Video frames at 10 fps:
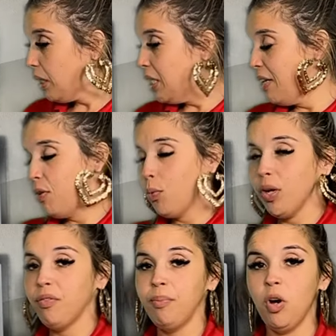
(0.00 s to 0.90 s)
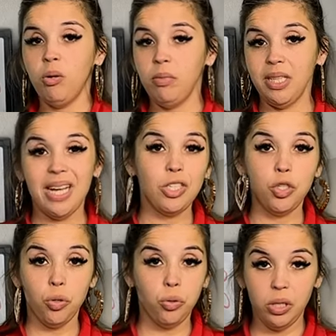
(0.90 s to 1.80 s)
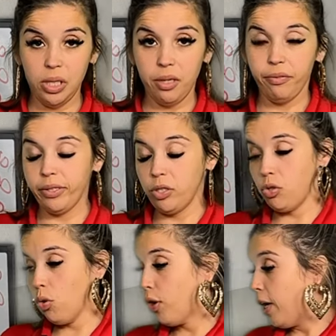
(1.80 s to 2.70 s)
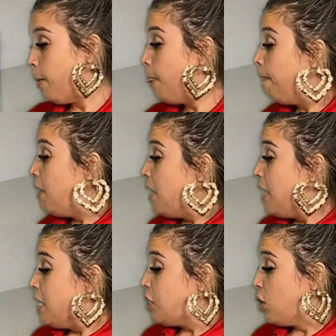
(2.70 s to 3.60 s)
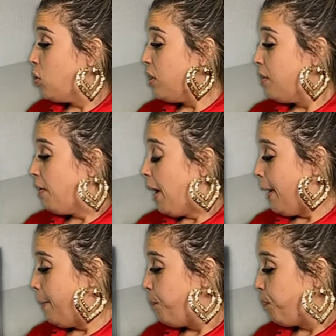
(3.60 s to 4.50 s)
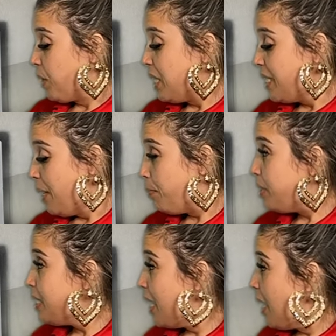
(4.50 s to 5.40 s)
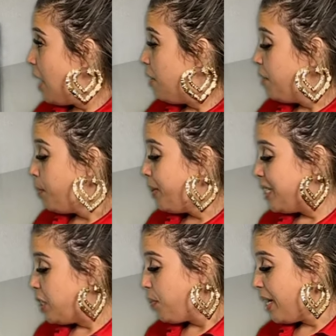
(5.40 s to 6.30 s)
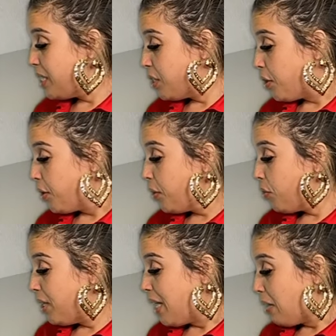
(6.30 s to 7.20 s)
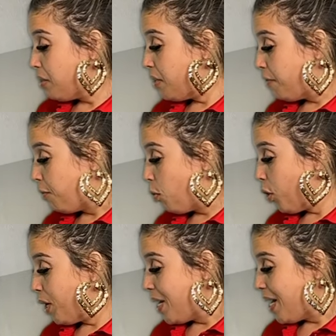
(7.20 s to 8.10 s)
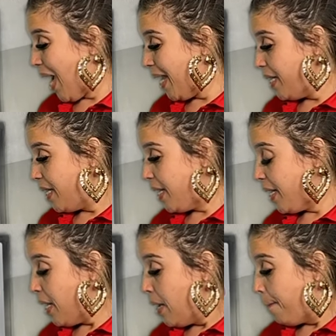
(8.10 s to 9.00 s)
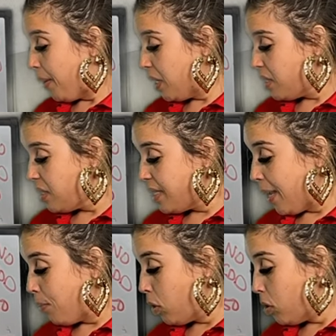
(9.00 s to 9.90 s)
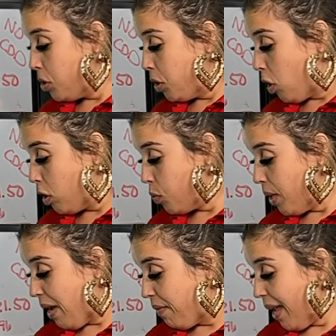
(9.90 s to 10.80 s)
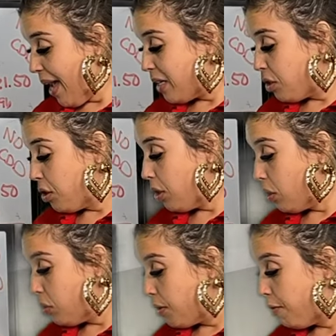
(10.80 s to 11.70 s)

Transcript: If you work from home, then that's a totally different story. So 10% um, of the purchase price is 33490 Plus the same closing cost, we have a cash to close of